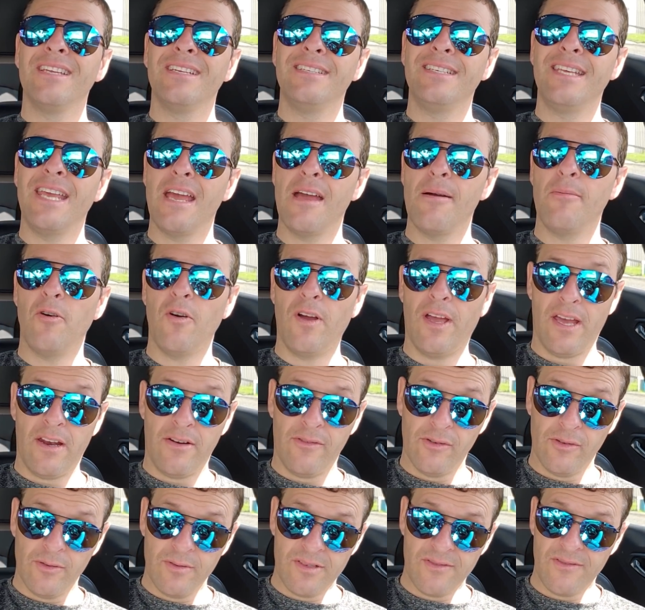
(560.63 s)
Tiamo
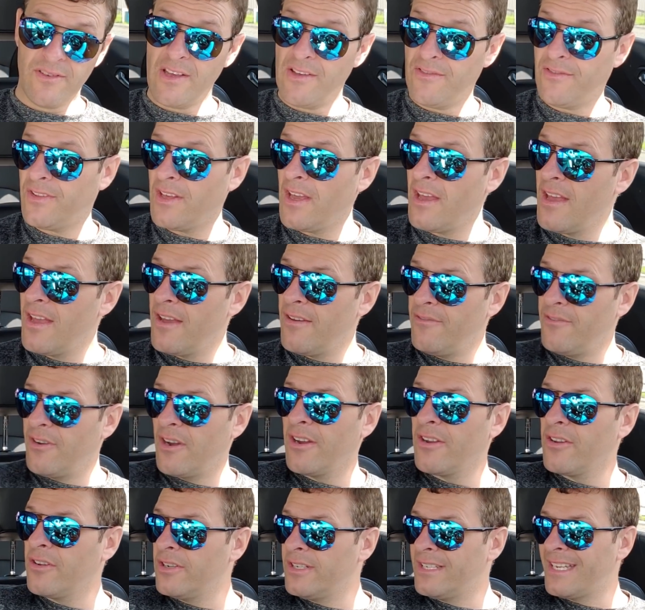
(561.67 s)
Hanover was fifth.
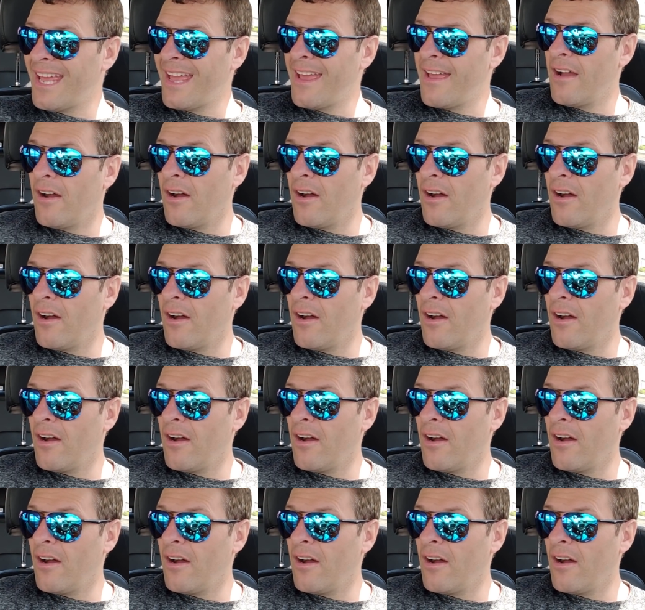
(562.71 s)
Very good day